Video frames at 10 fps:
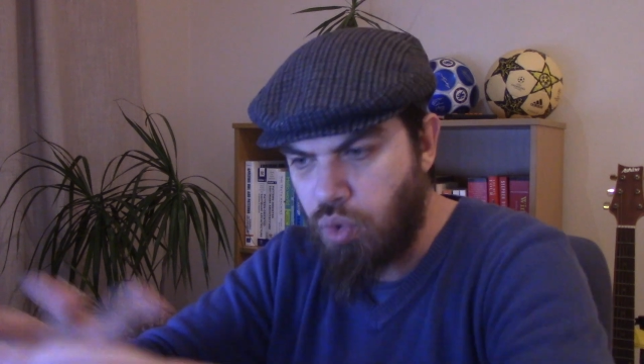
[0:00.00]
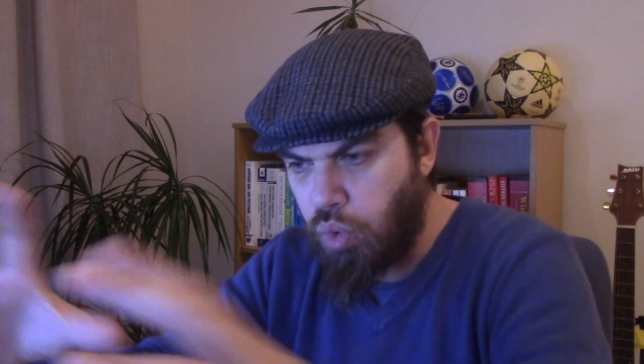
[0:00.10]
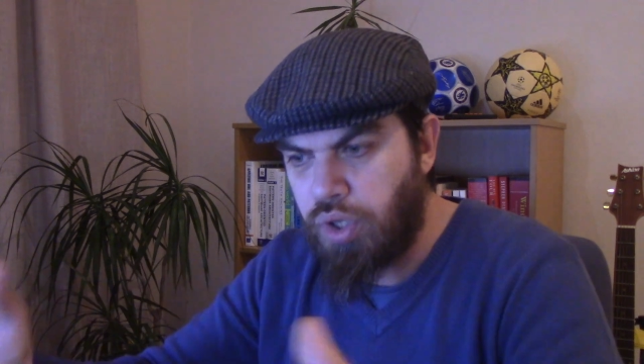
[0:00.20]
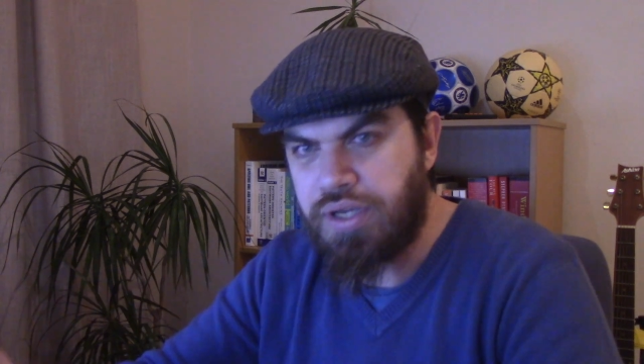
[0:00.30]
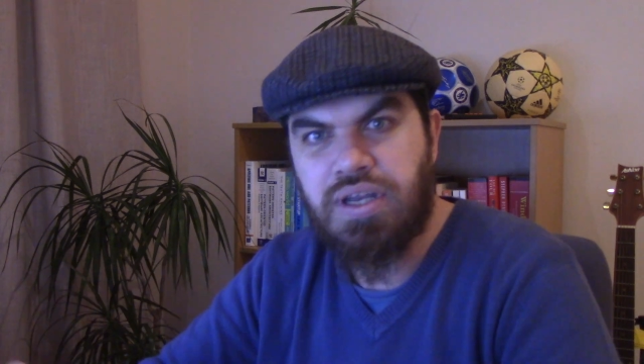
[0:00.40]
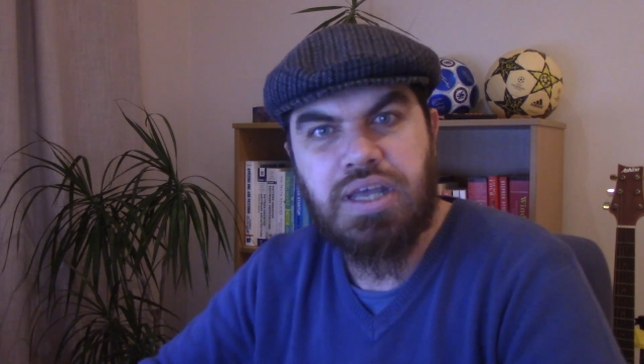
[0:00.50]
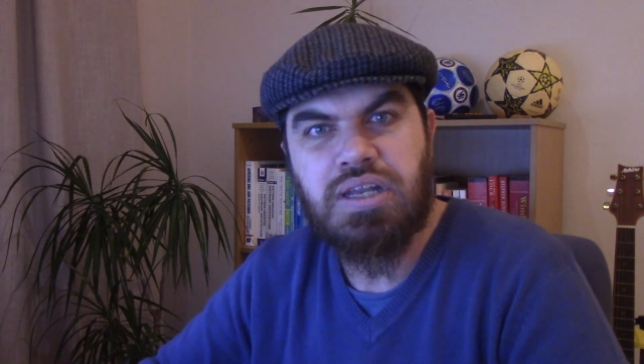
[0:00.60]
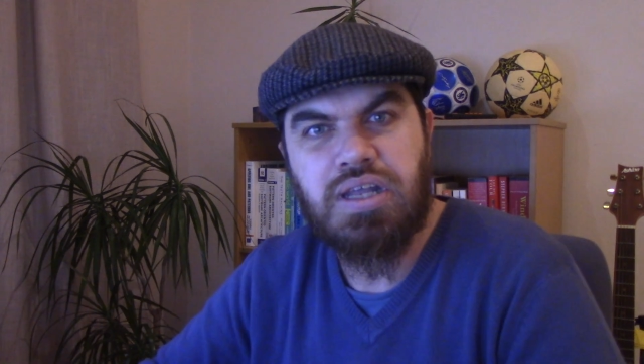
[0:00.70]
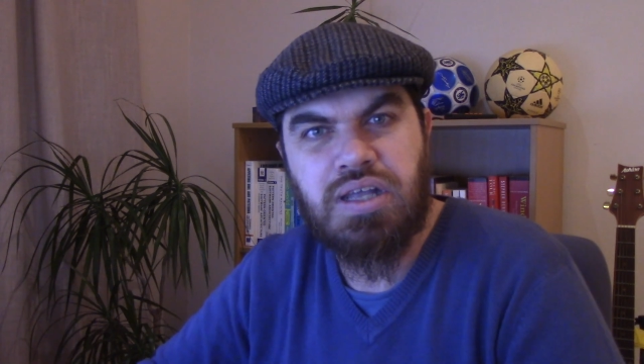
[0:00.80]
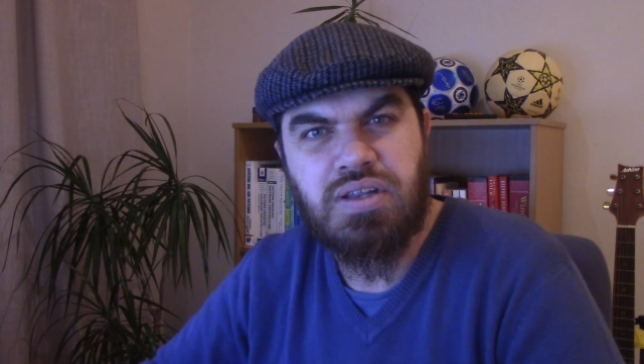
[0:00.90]
all
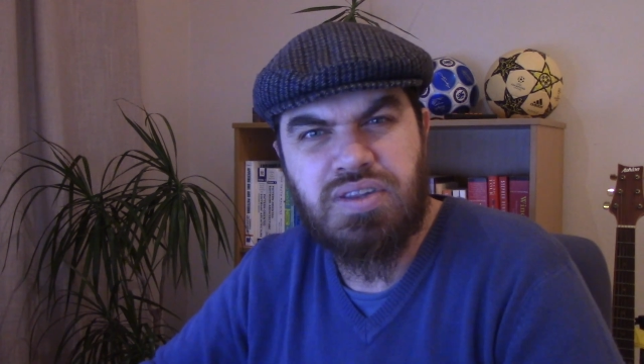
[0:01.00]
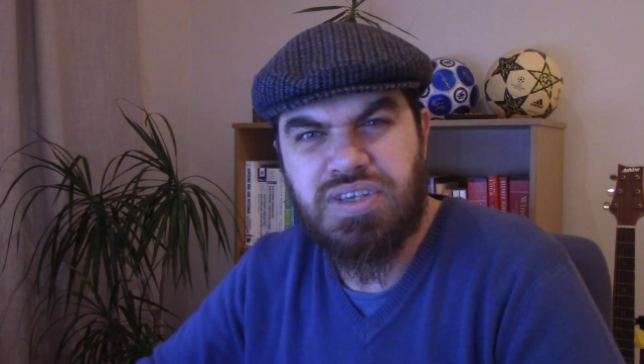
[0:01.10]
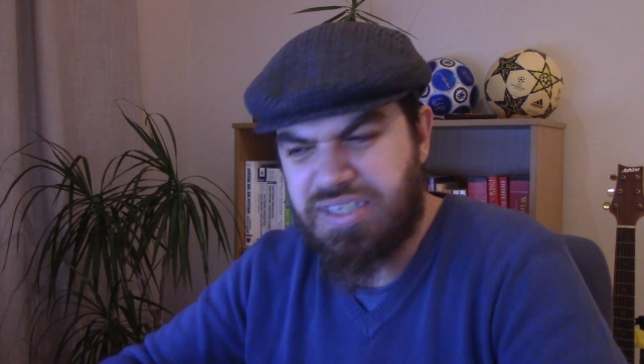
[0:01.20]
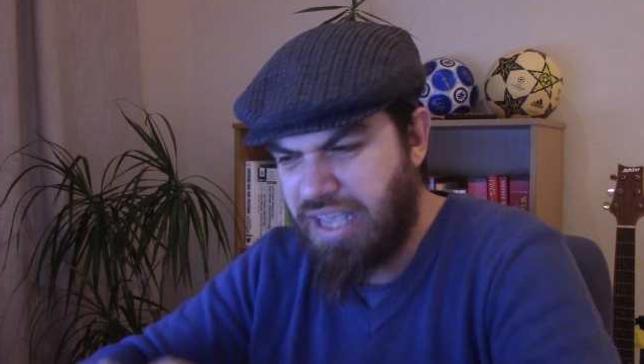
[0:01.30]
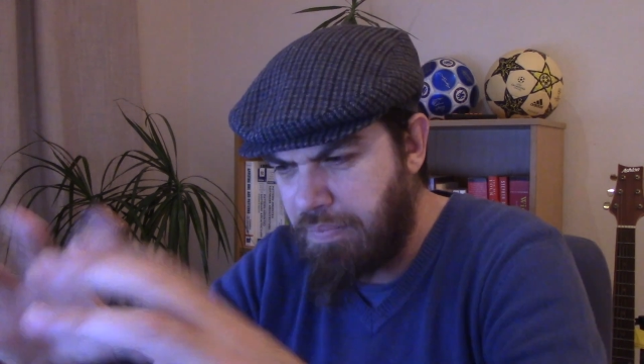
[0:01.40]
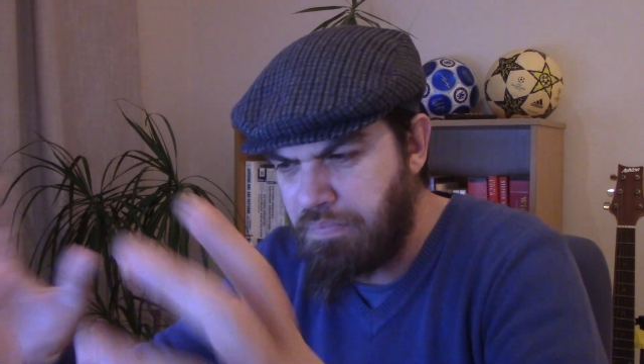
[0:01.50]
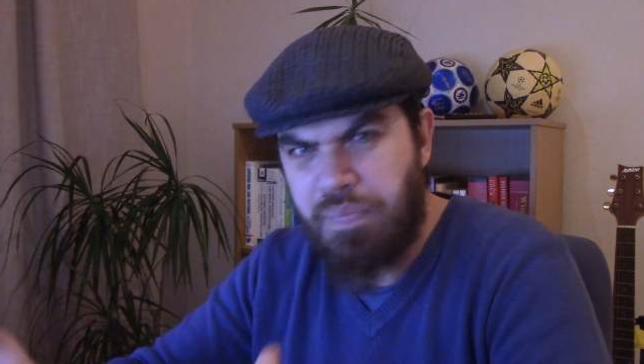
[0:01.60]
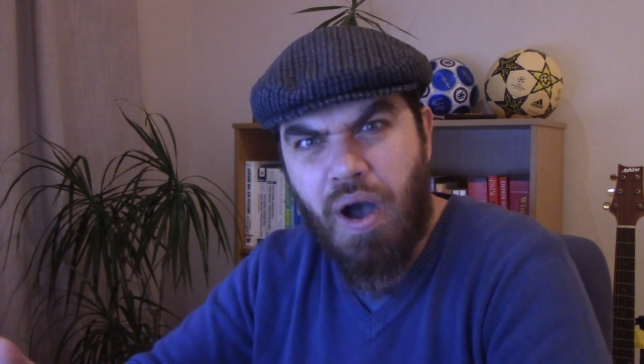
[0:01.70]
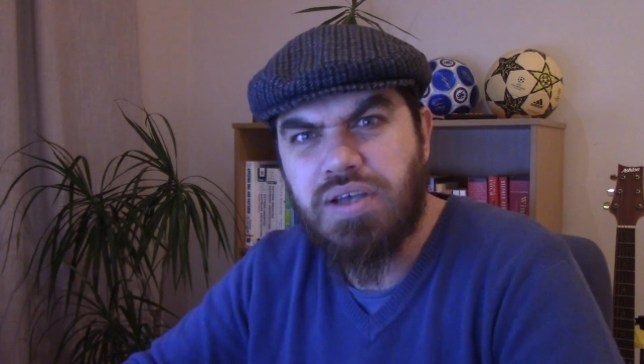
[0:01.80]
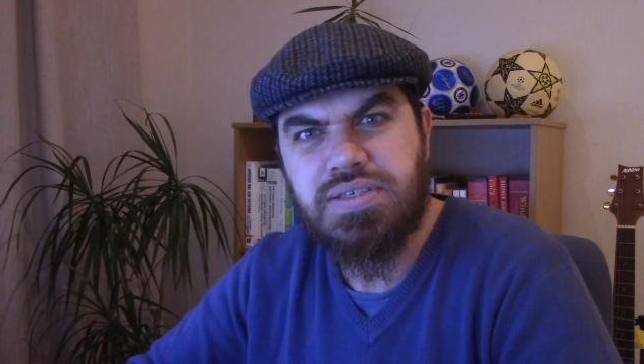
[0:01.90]
in the same
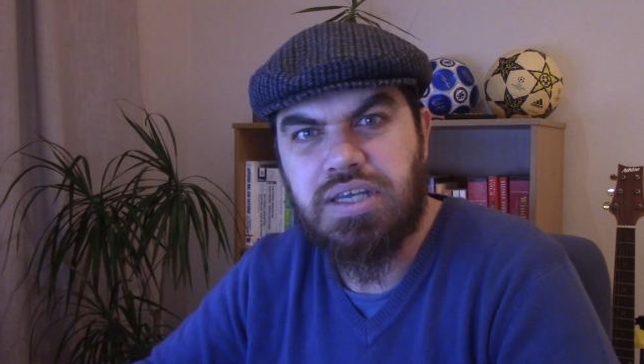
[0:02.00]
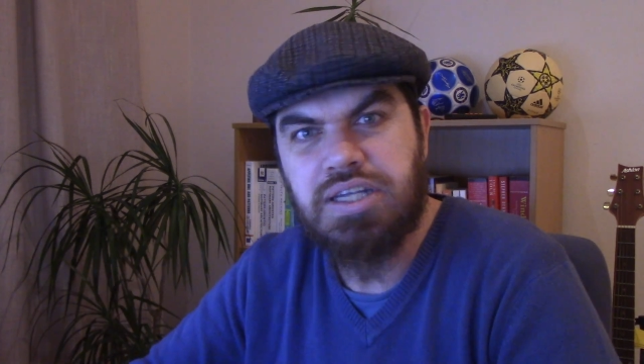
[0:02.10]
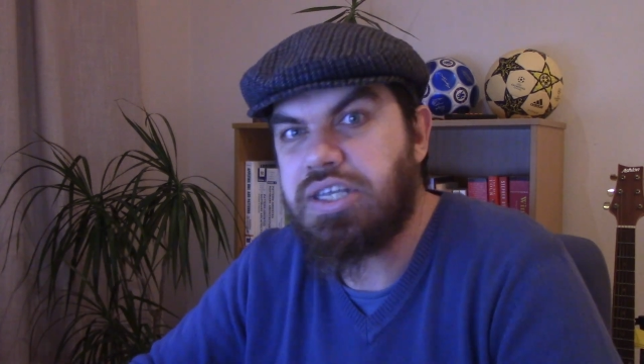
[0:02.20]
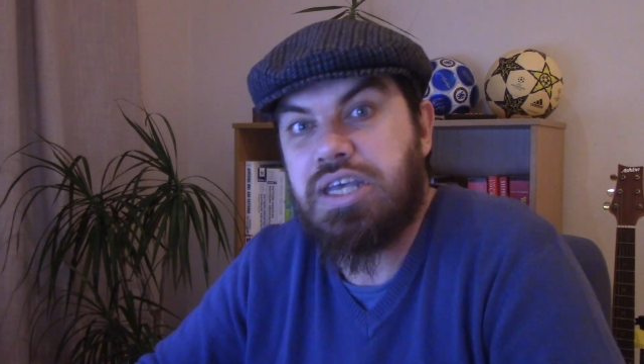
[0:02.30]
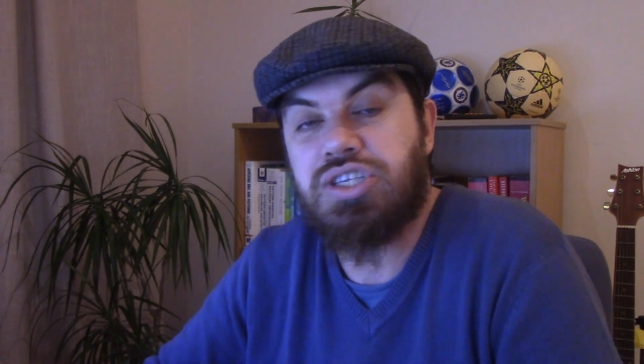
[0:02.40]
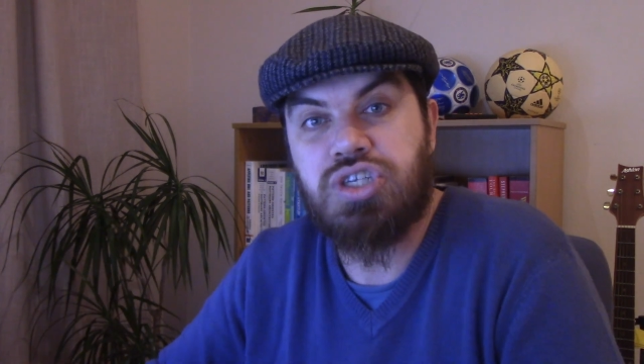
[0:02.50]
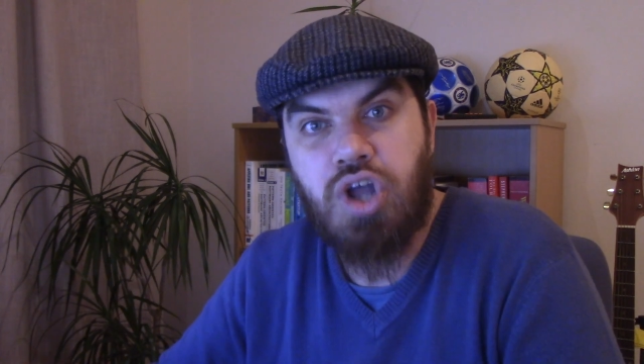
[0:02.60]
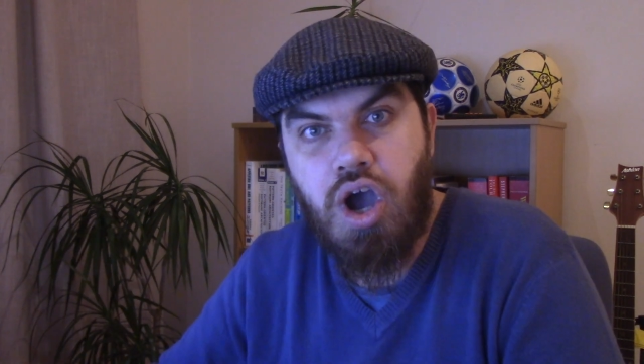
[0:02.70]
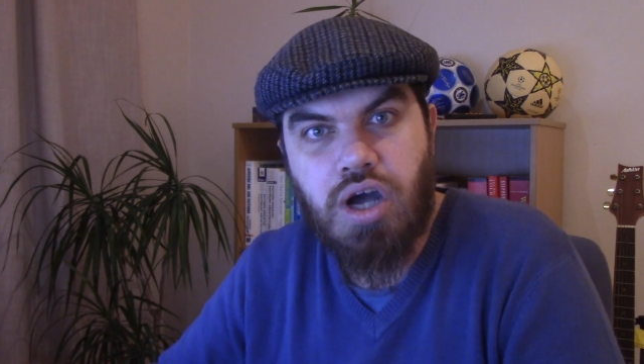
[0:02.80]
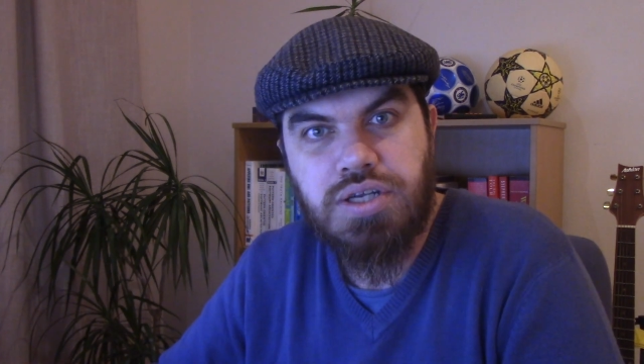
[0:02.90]
basket. It's
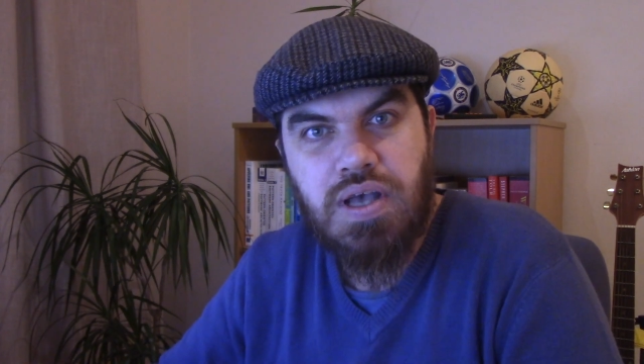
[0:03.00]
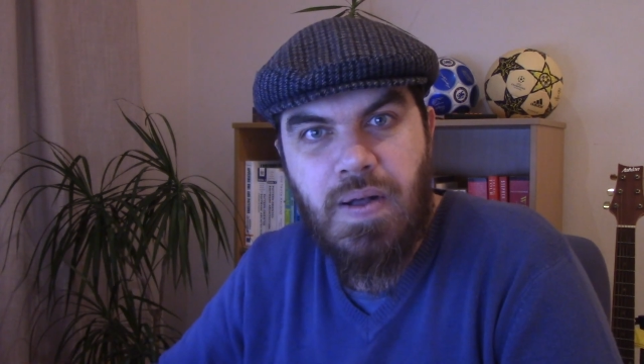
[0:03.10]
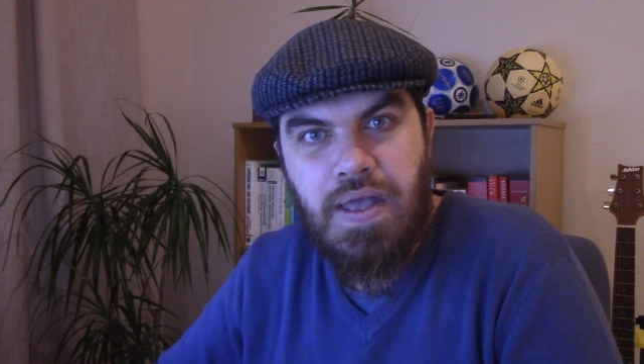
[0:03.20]
not.